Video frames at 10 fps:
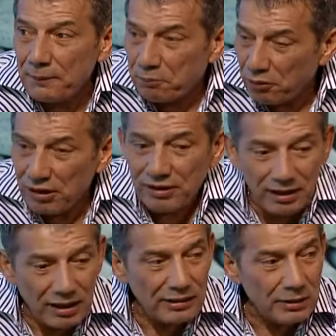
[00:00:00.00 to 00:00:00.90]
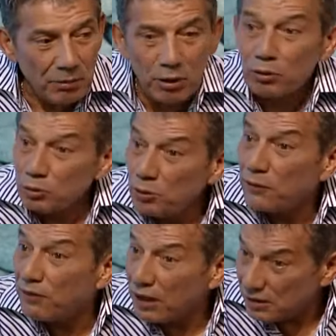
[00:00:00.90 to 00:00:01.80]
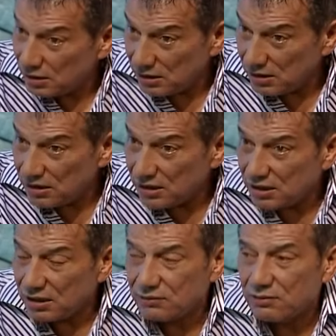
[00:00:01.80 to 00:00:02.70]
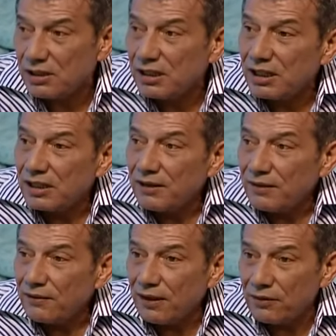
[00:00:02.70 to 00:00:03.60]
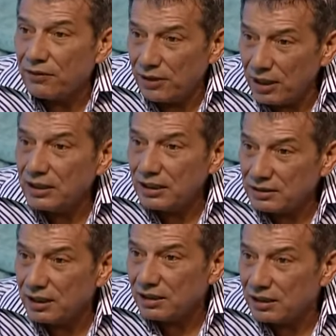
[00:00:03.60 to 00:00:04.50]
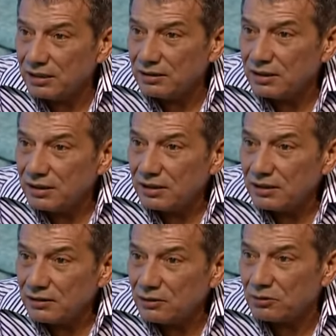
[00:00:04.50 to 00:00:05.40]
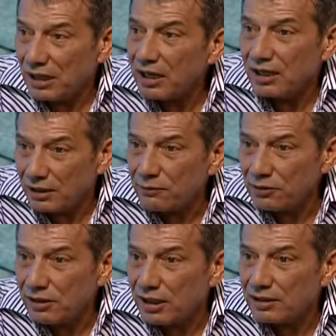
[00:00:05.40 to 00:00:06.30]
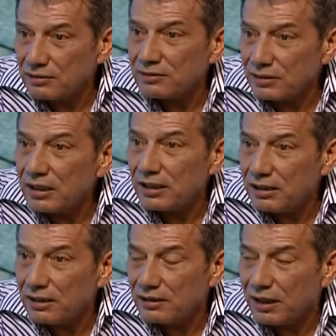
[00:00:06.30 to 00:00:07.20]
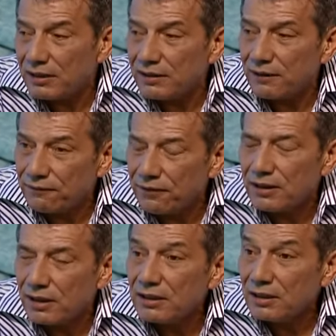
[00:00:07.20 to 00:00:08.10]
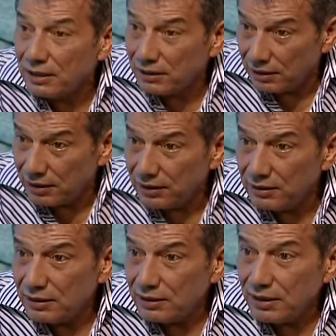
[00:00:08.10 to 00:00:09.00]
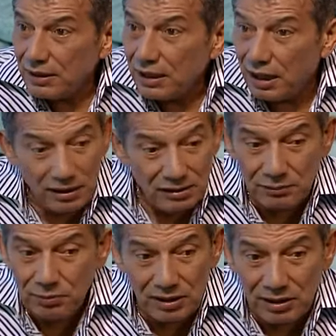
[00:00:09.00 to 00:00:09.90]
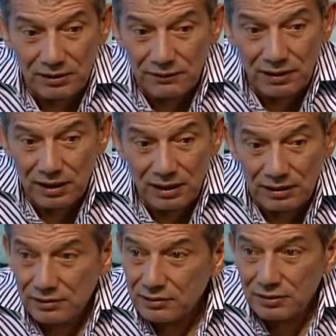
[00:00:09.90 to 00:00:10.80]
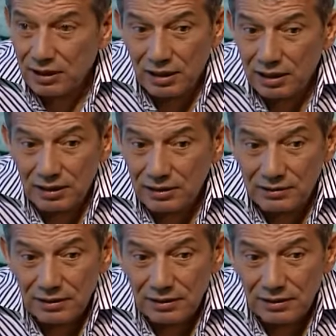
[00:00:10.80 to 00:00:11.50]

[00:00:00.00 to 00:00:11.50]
pray that God develop new evangelists in this country mm. that they can take it yeah. to that level that in, that, that Finland mm. need. Yeah. I do believe that, that